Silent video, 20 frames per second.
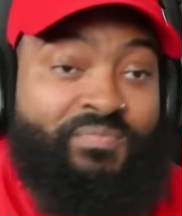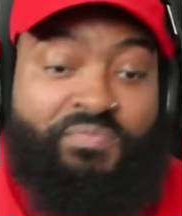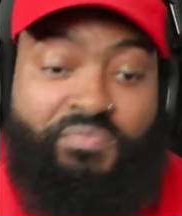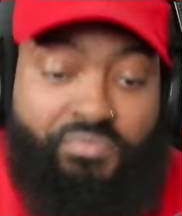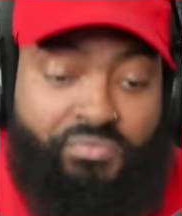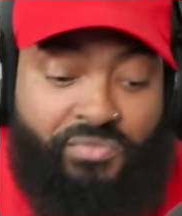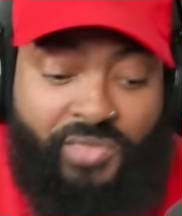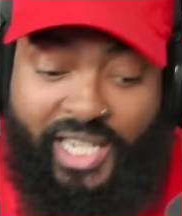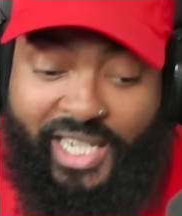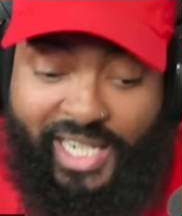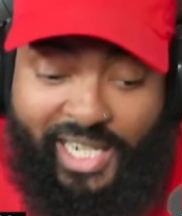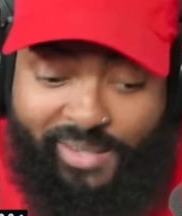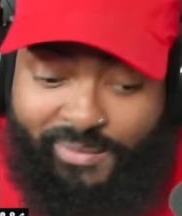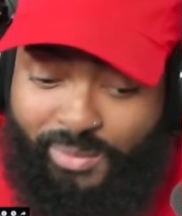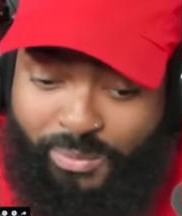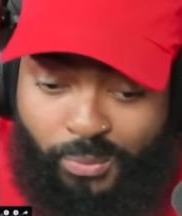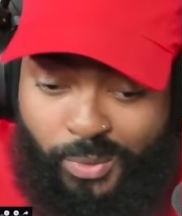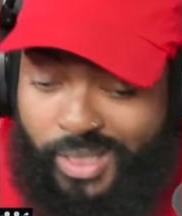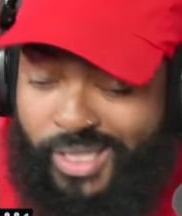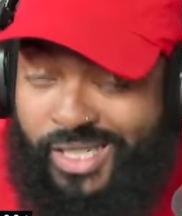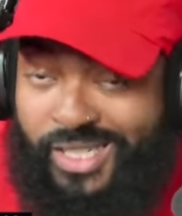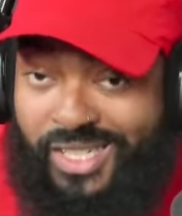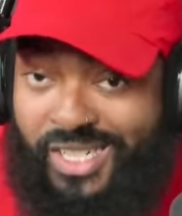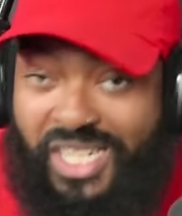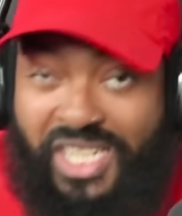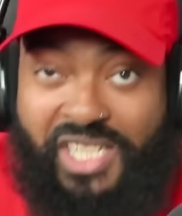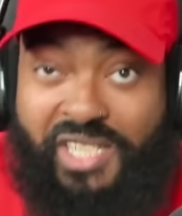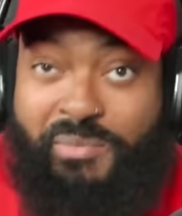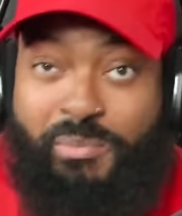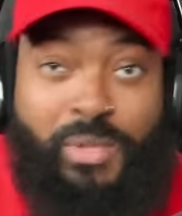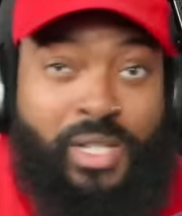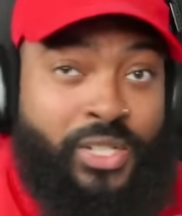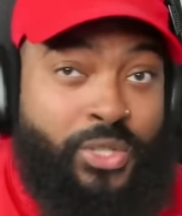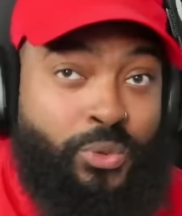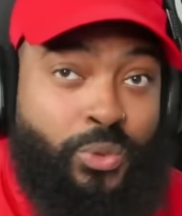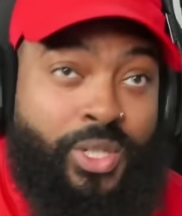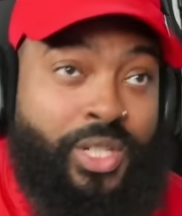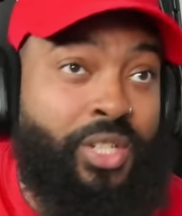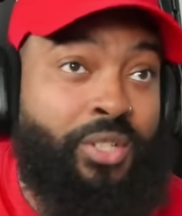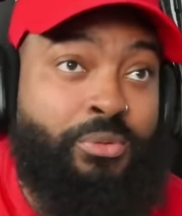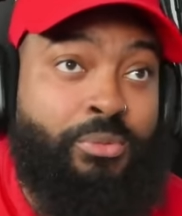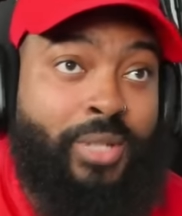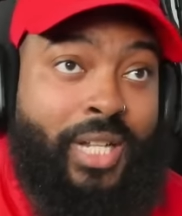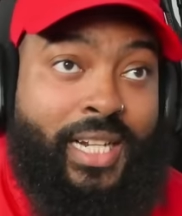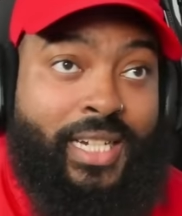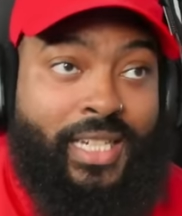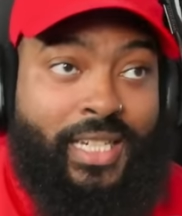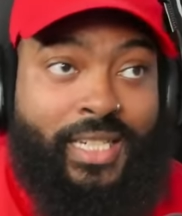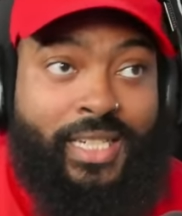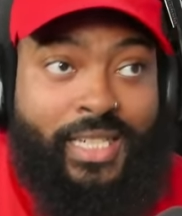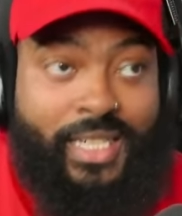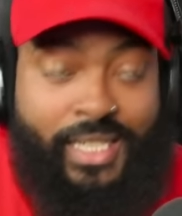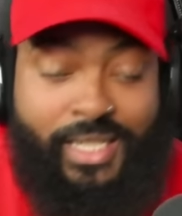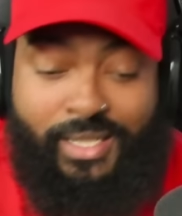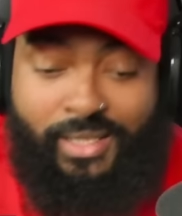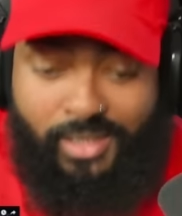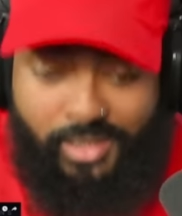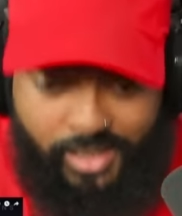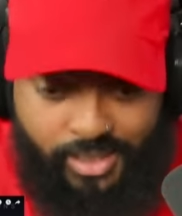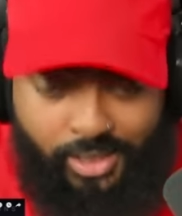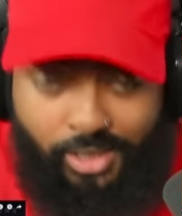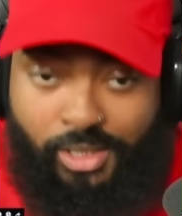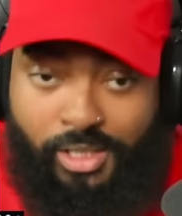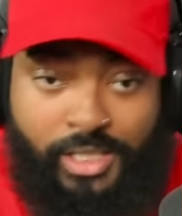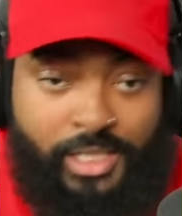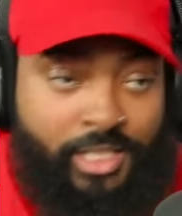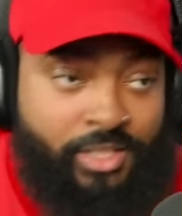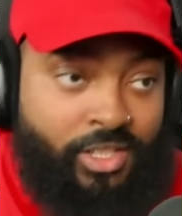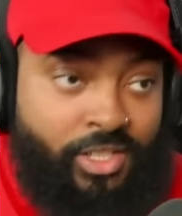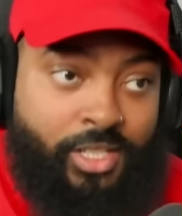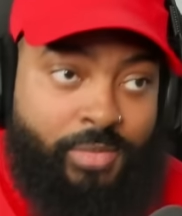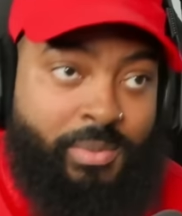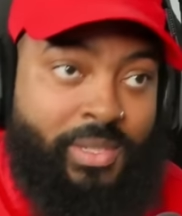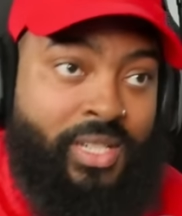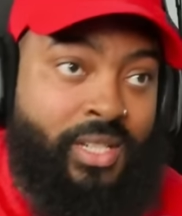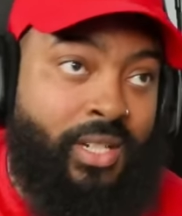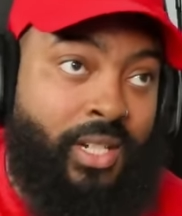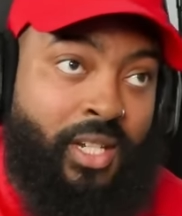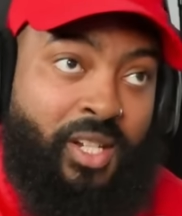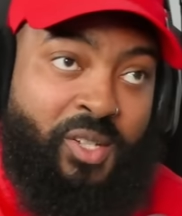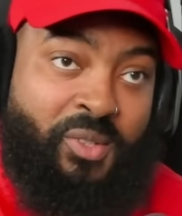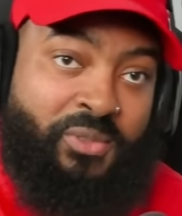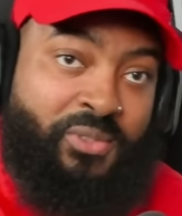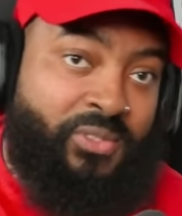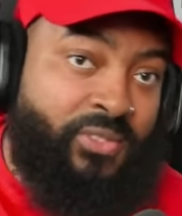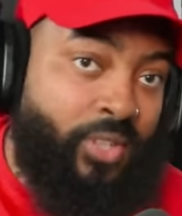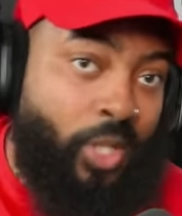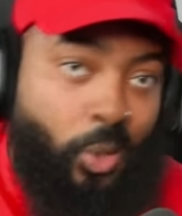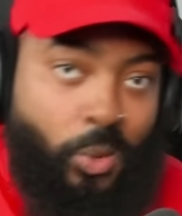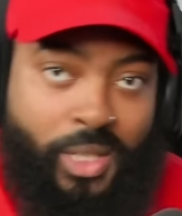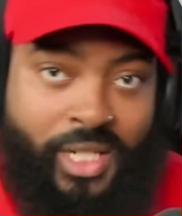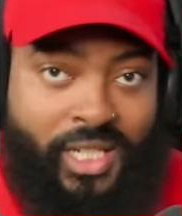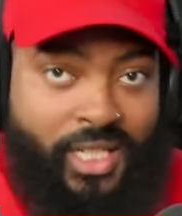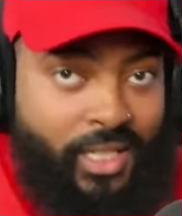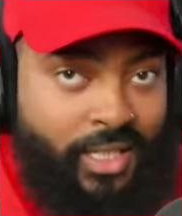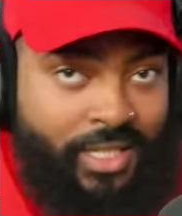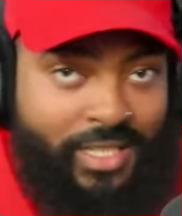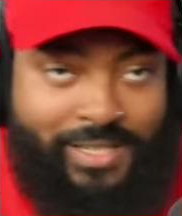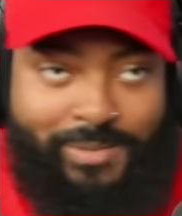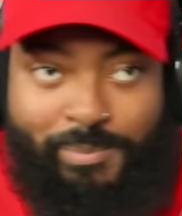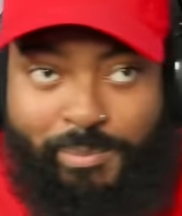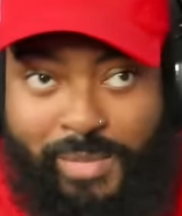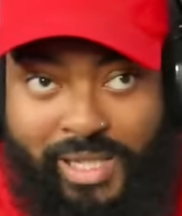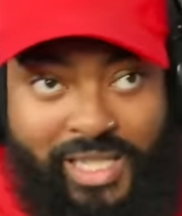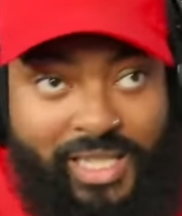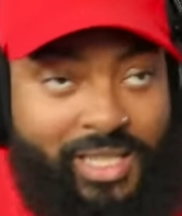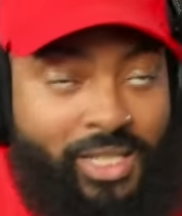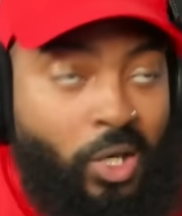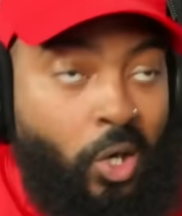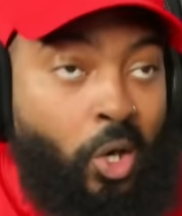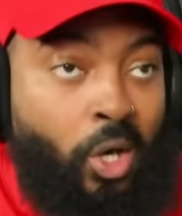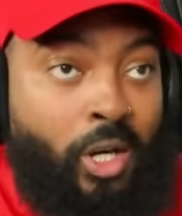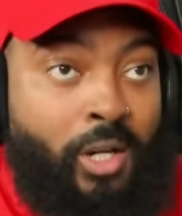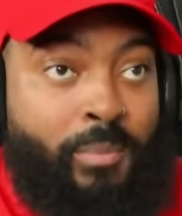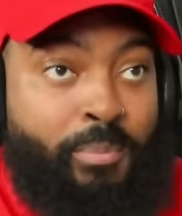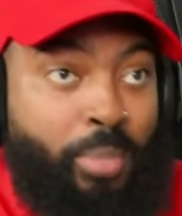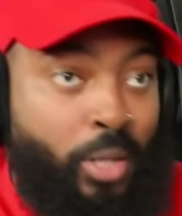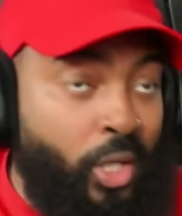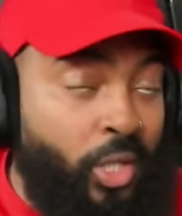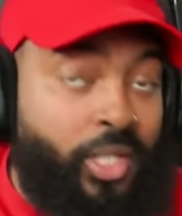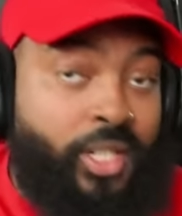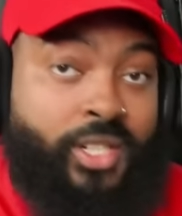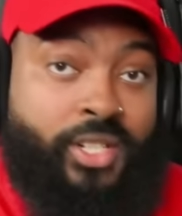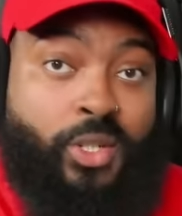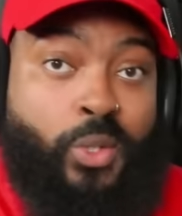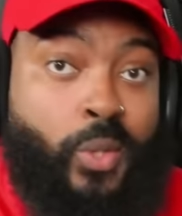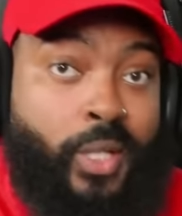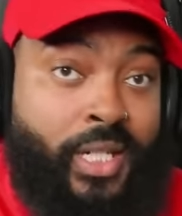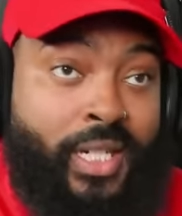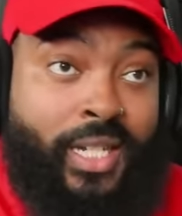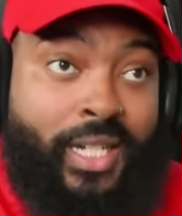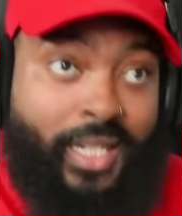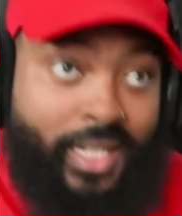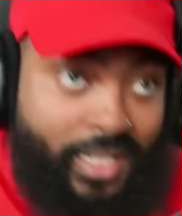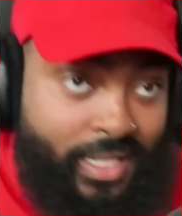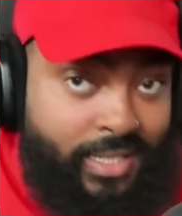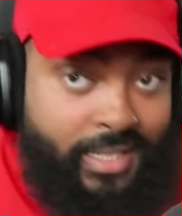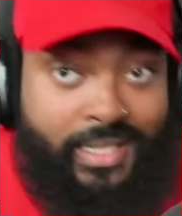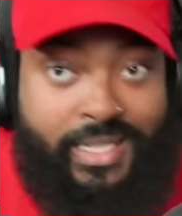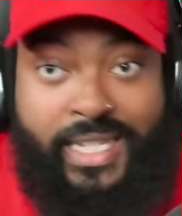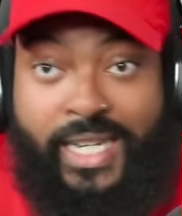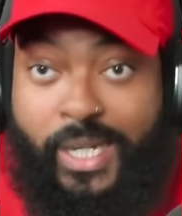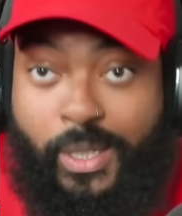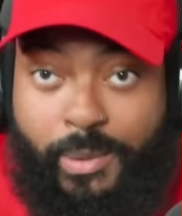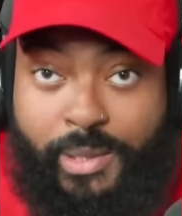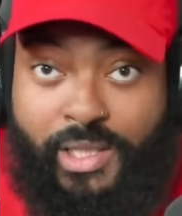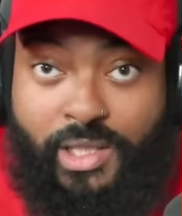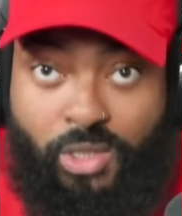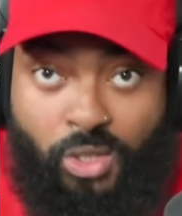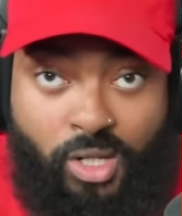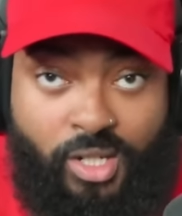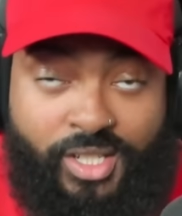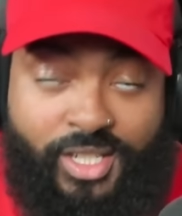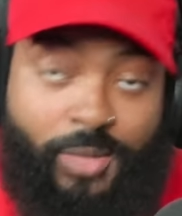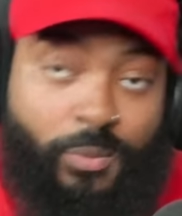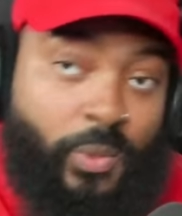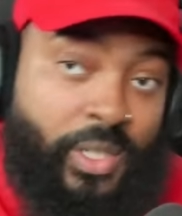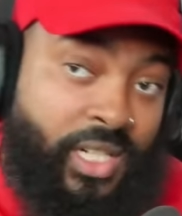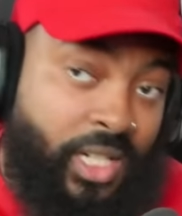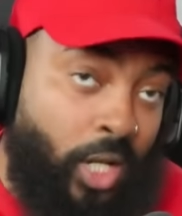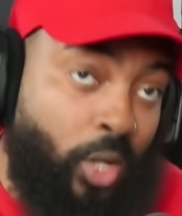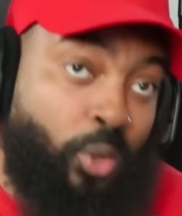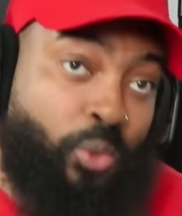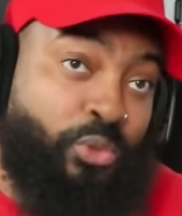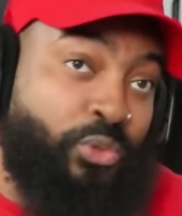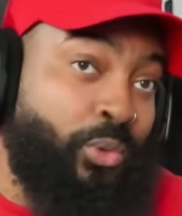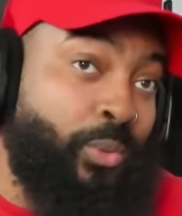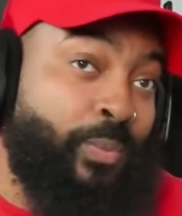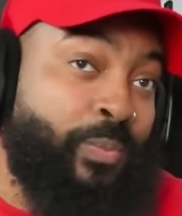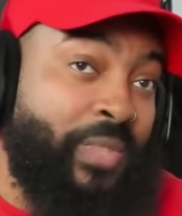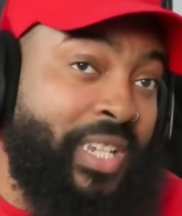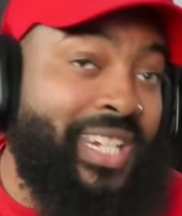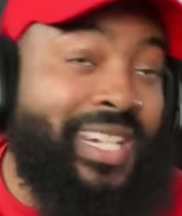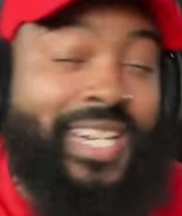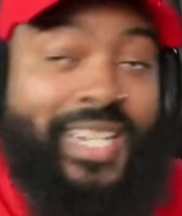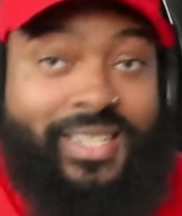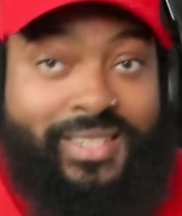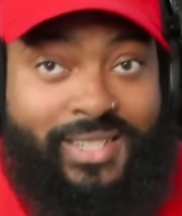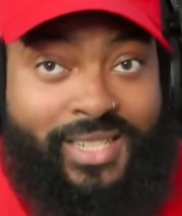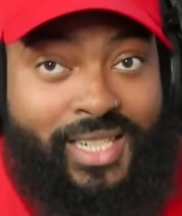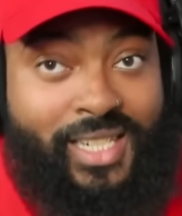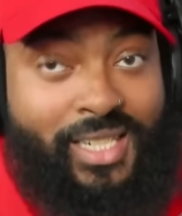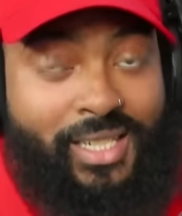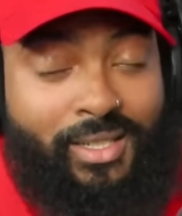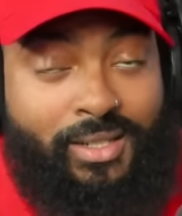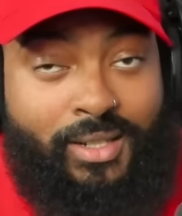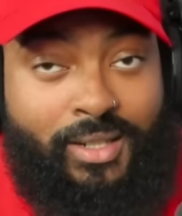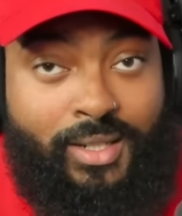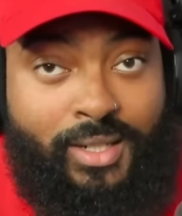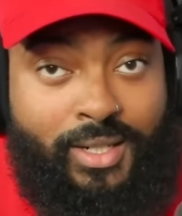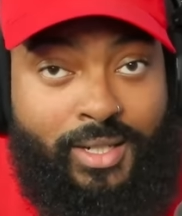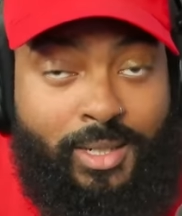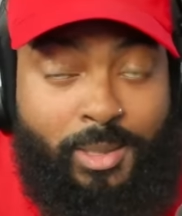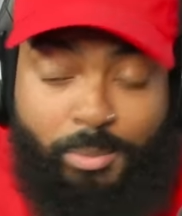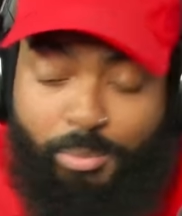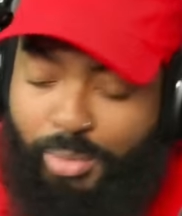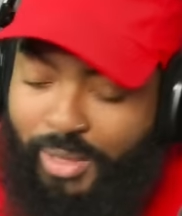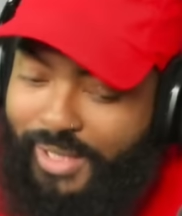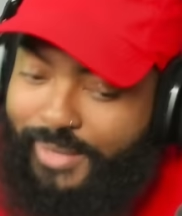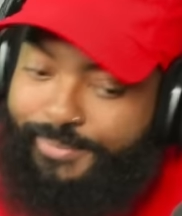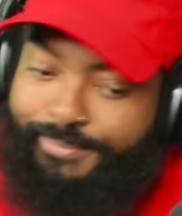They haven't really done much with him. Like, he's literally just been floating in this mid-card purgatory. He's the Karrion Kross that we know from N X T, but